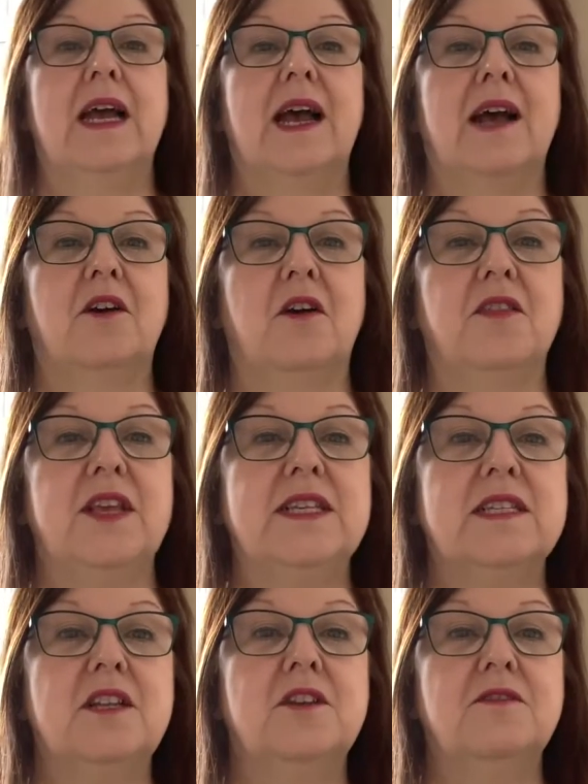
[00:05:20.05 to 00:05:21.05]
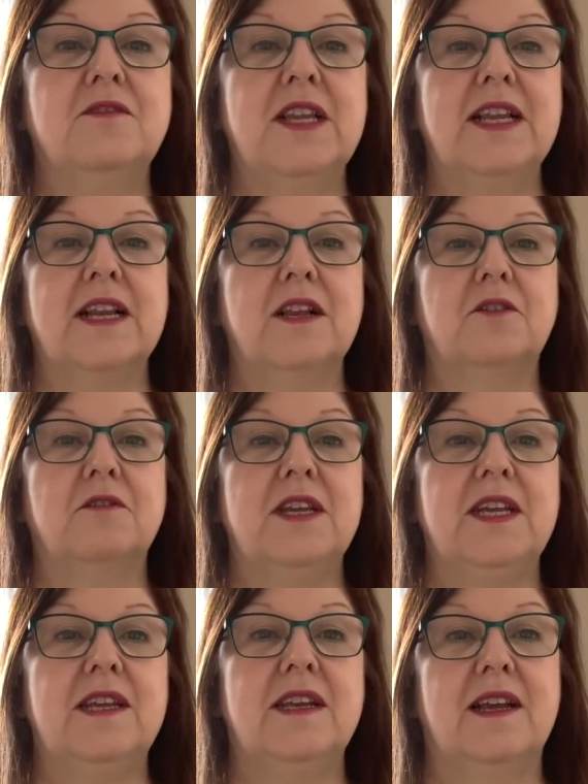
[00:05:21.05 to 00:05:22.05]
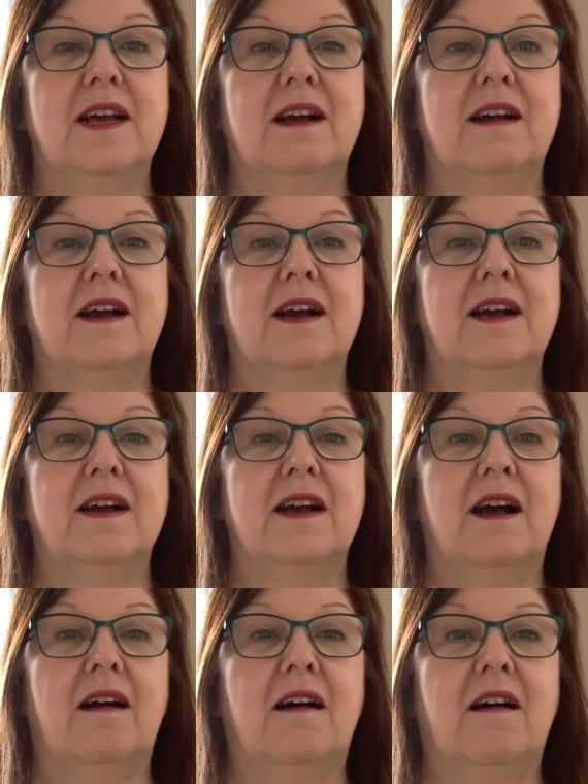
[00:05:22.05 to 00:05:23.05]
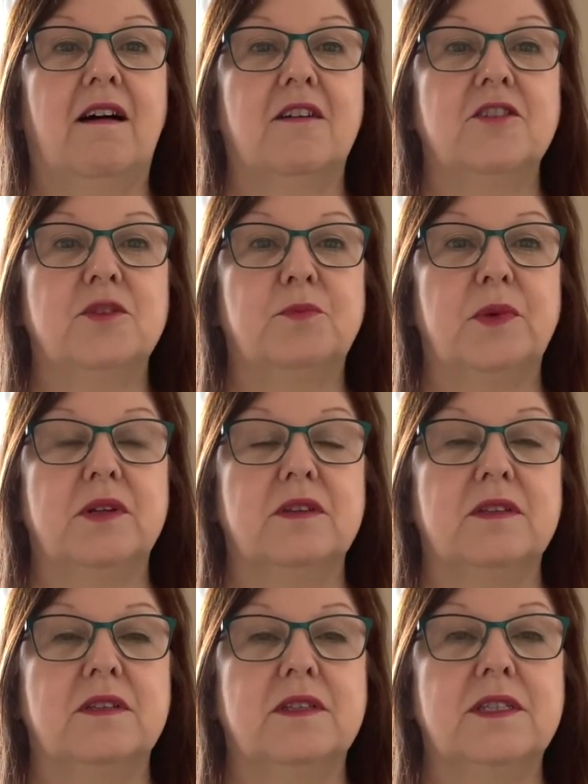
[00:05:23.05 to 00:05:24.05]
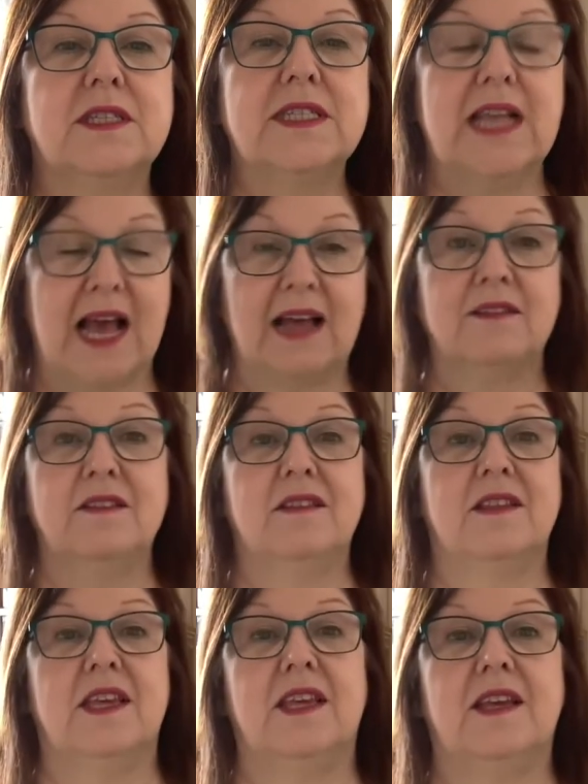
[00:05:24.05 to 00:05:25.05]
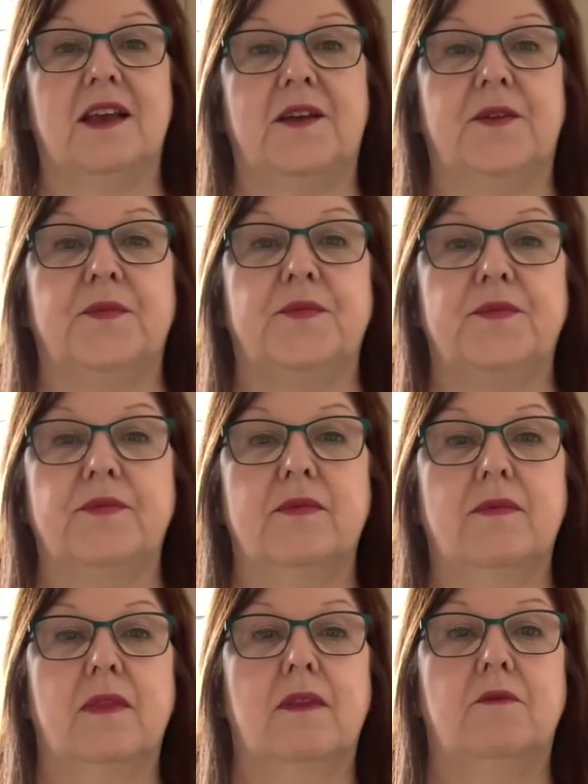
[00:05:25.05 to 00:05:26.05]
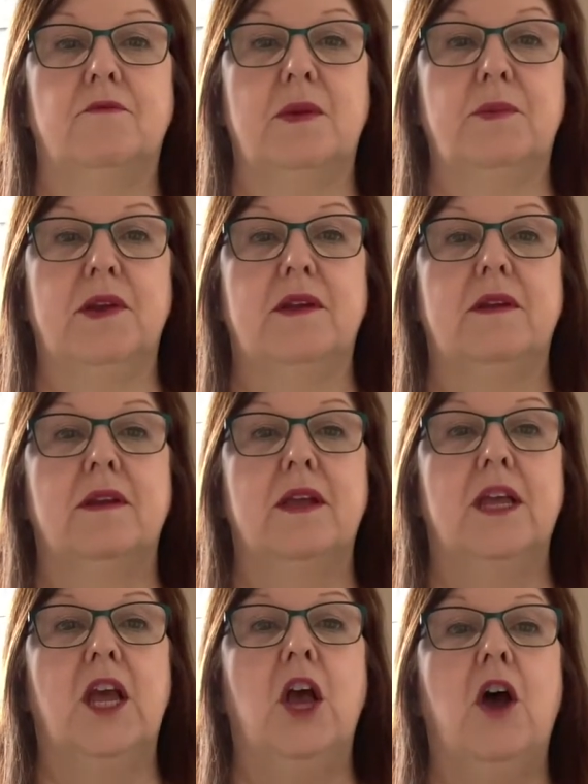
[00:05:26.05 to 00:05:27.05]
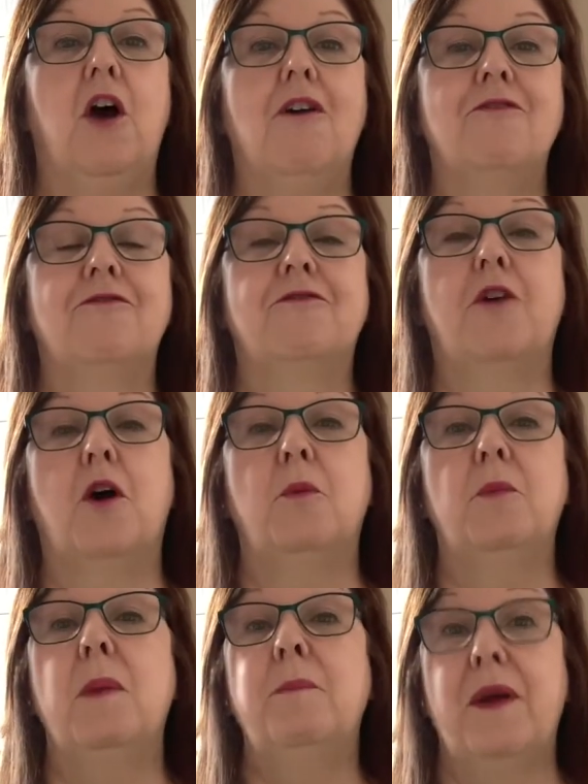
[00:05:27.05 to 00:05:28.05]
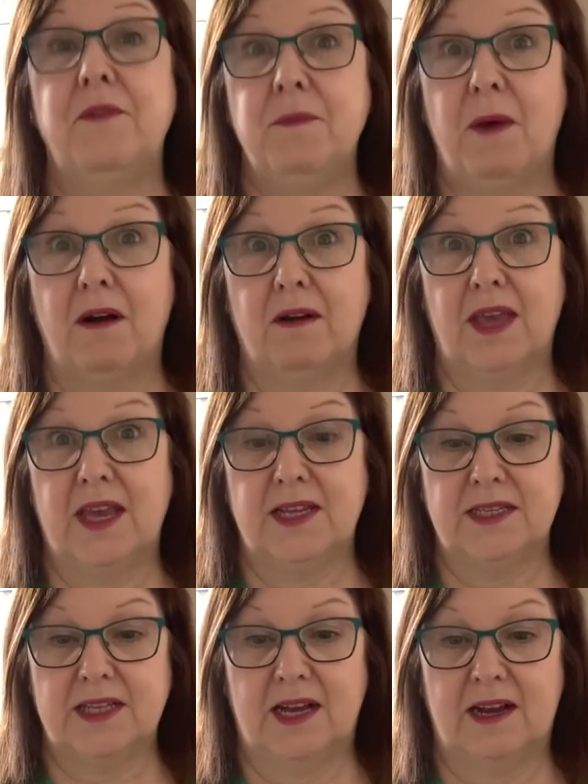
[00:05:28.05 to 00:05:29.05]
I got these lovely little green heart buttons and the ribbon from Berry Market.